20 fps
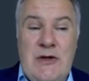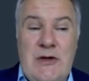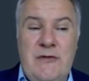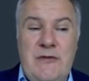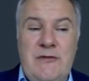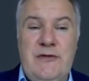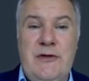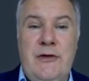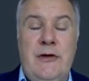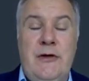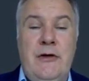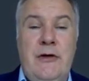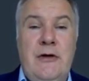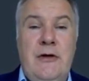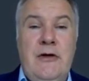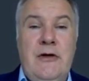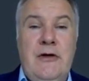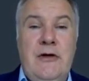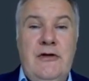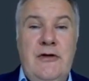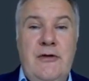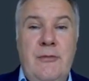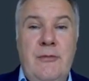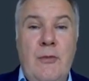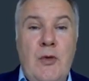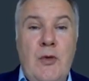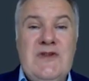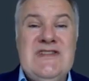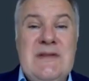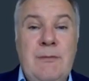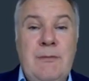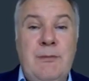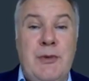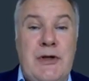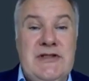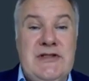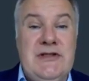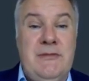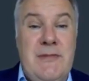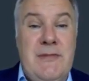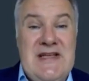of the most important